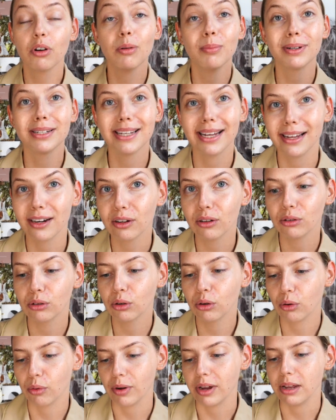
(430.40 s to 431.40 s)
Botanical
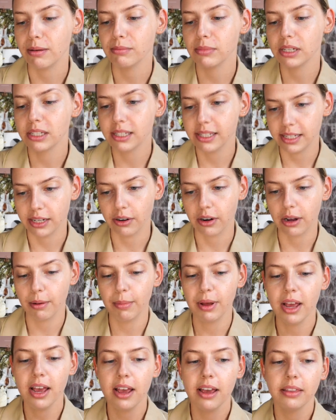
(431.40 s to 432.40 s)
Cream Serum.
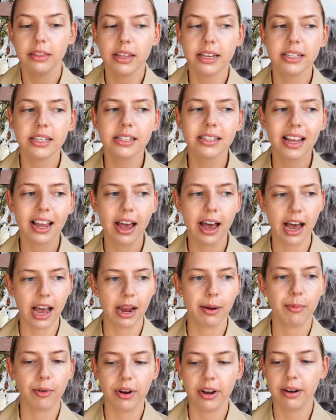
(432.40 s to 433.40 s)
This is like a
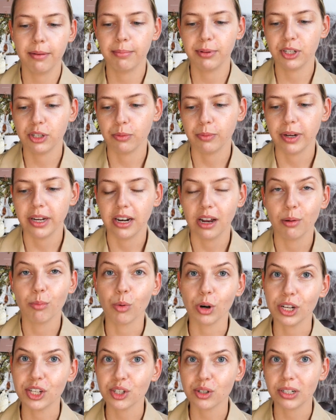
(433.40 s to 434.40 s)
hybrid between a
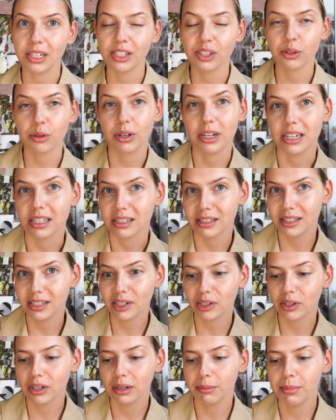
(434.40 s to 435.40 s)
moisturizer and a
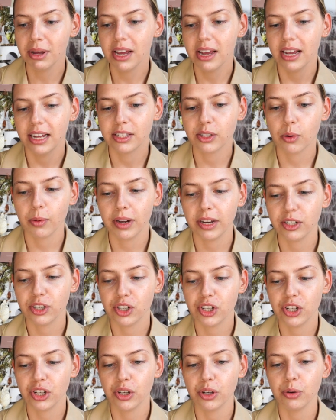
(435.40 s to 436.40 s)
serum. It's going
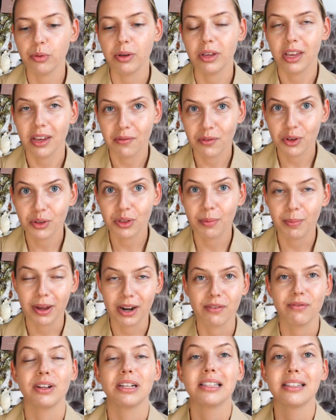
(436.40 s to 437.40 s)
to give you the
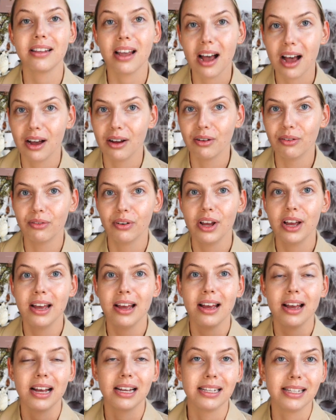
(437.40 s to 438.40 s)
benefits of
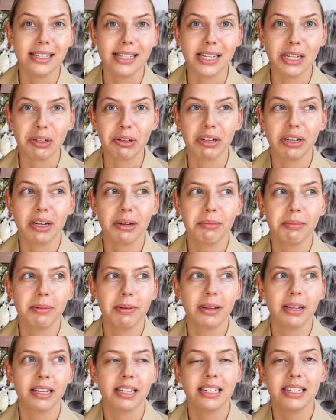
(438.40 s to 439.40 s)
a serum.
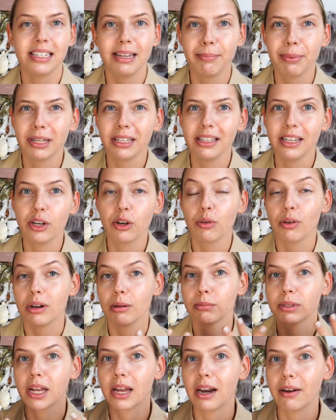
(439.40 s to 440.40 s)
Typically,
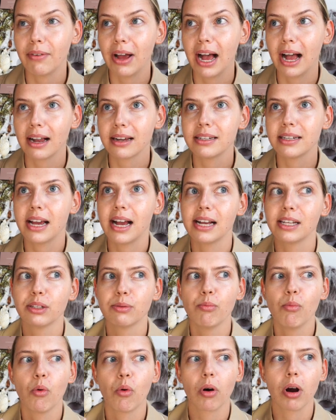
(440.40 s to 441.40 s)
creams kind of act
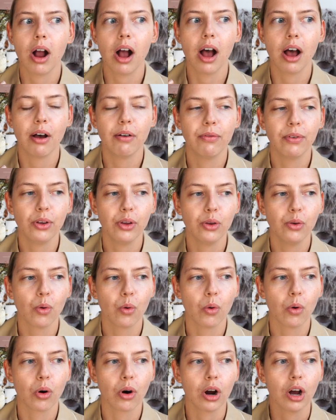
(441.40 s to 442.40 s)
as more of
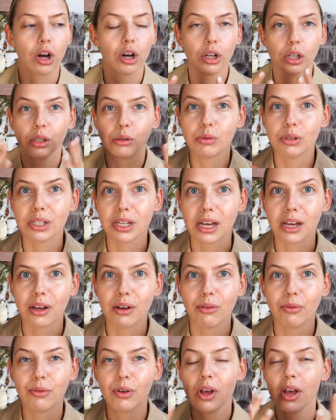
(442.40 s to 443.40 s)
your
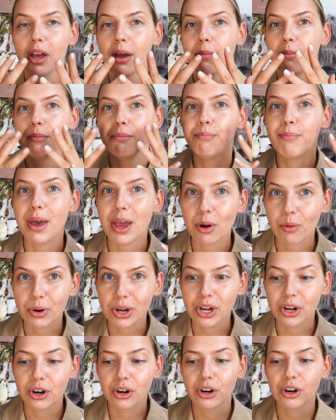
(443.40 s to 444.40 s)
occlusive
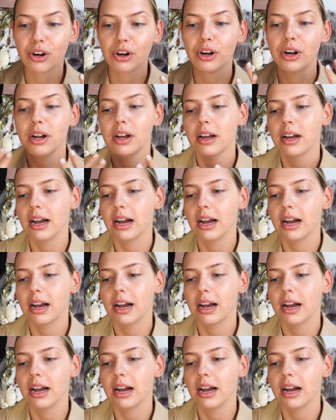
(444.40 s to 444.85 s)
barrier,